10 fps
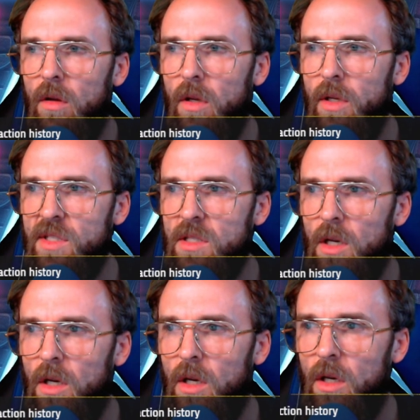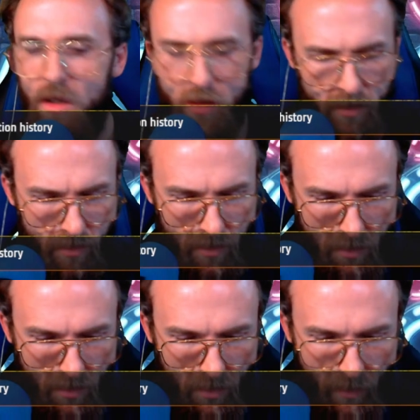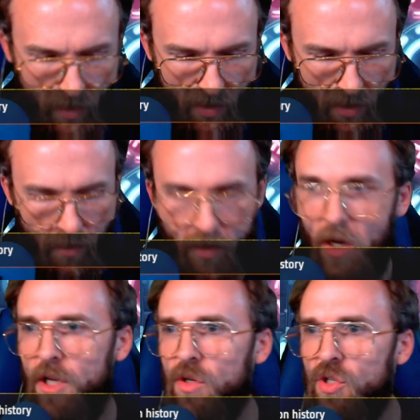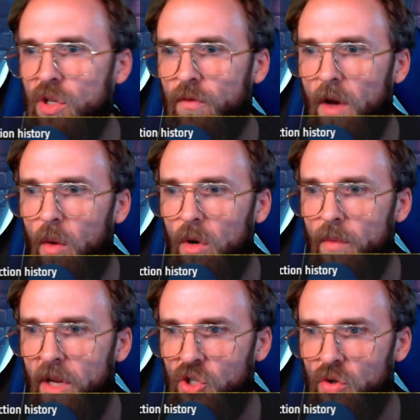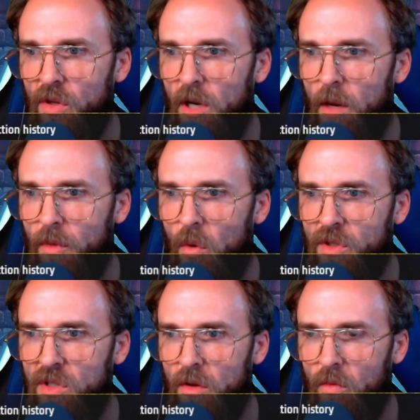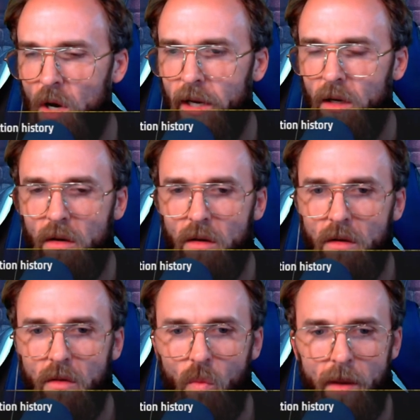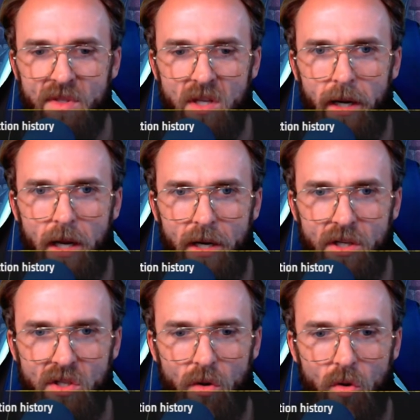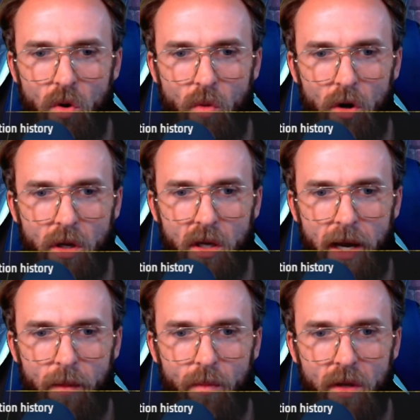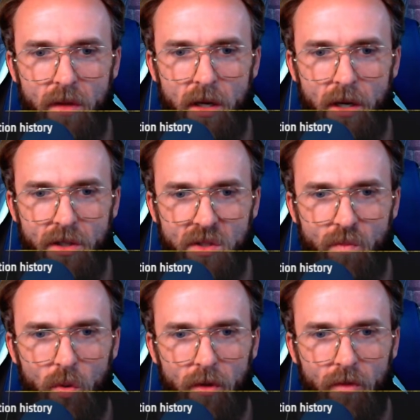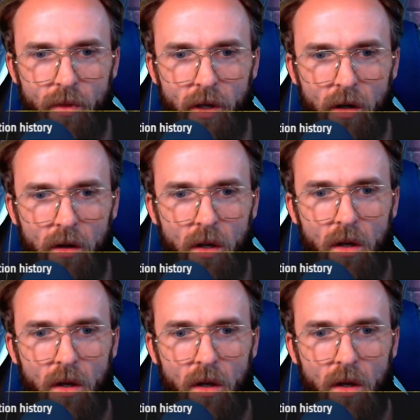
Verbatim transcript: It's, uh, let me just go to, I usually, if I want to make sure that I'm going to the right website, I just go to CoinMarketCap, and then I just pull it from there.